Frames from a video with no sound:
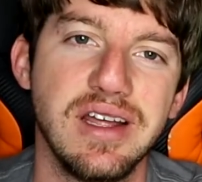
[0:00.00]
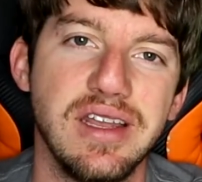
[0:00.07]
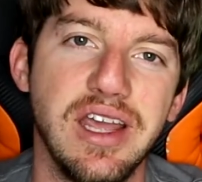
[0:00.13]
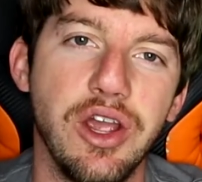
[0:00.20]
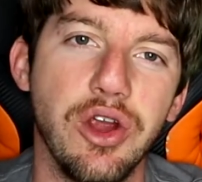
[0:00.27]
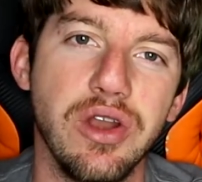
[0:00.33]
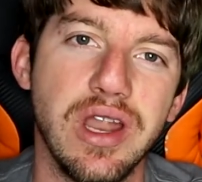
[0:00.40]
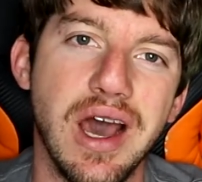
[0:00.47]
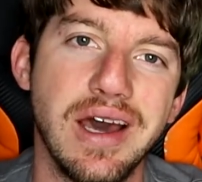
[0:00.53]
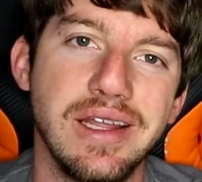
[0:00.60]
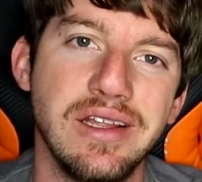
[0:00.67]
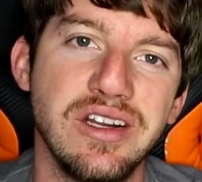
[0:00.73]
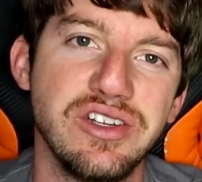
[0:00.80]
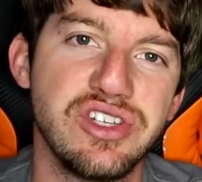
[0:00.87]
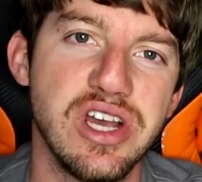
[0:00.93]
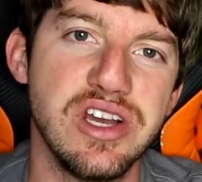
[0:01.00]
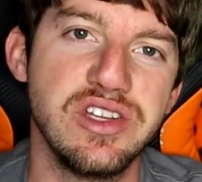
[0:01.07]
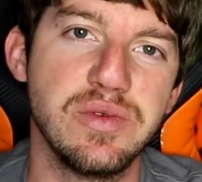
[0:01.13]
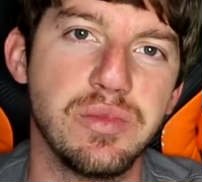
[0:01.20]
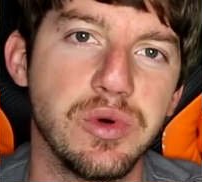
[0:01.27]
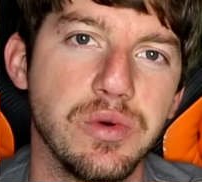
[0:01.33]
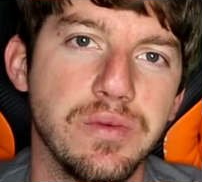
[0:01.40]
They are not
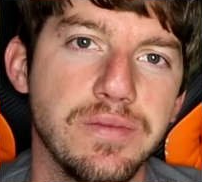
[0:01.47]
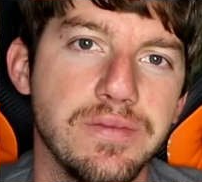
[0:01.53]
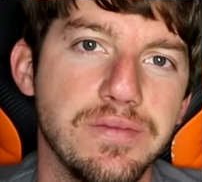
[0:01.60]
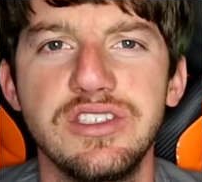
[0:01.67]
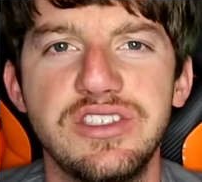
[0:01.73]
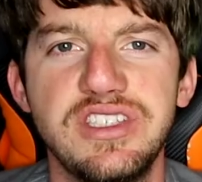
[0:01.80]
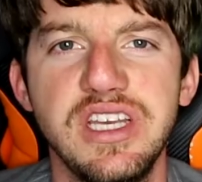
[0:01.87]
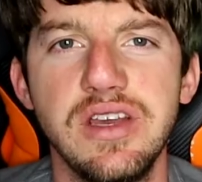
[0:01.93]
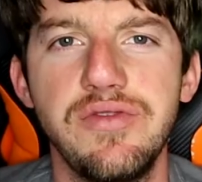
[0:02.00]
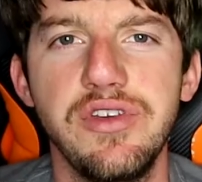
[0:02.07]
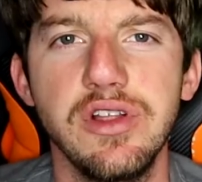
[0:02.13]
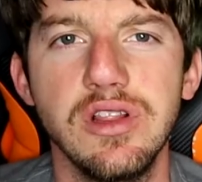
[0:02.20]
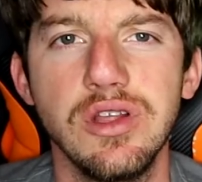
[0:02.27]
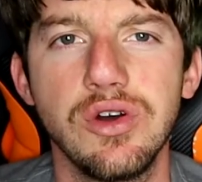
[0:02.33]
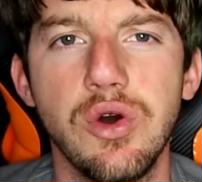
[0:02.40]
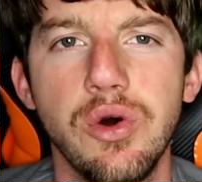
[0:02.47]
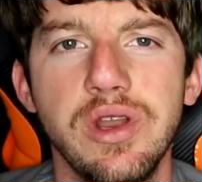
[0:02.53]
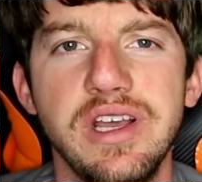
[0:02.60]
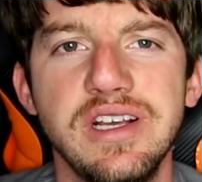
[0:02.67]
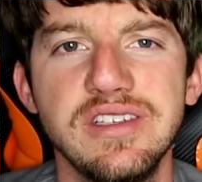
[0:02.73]
interchangeable. You see, if you look on the